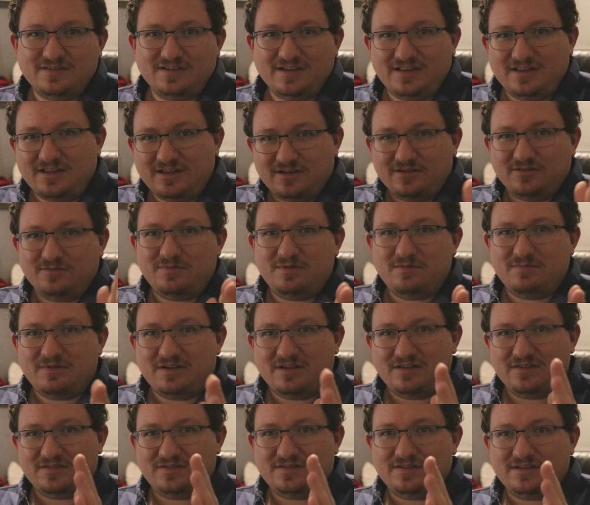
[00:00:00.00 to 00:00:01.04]
and then it'll be
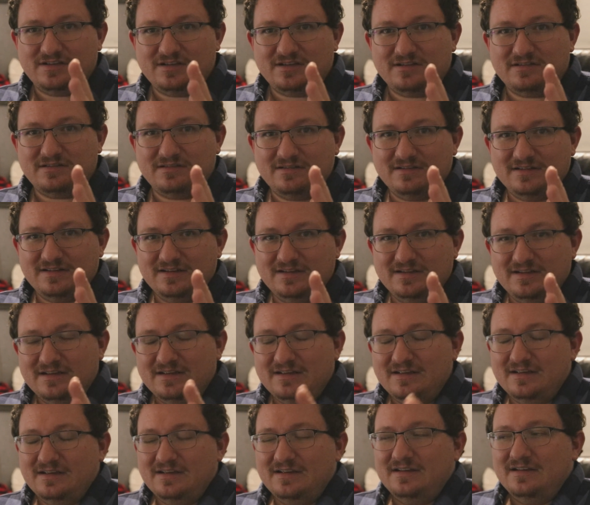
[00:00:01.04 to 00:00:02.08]
balanced again.
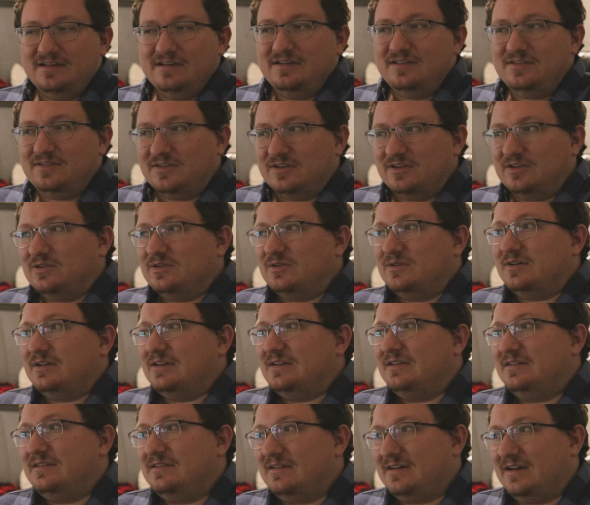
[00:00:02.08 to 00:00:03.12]
So
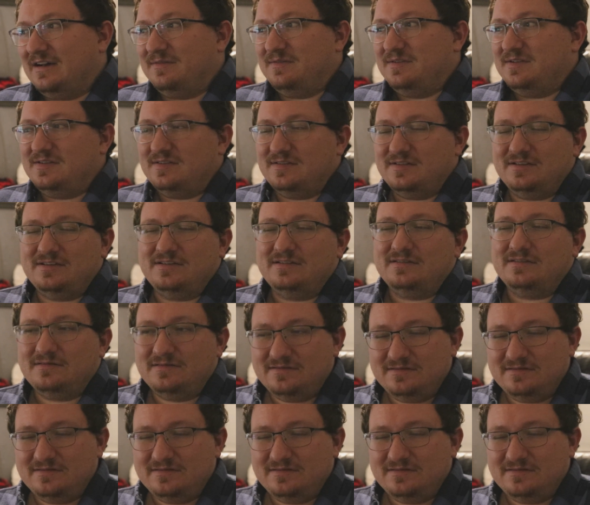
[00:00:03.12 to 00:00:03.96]
obviously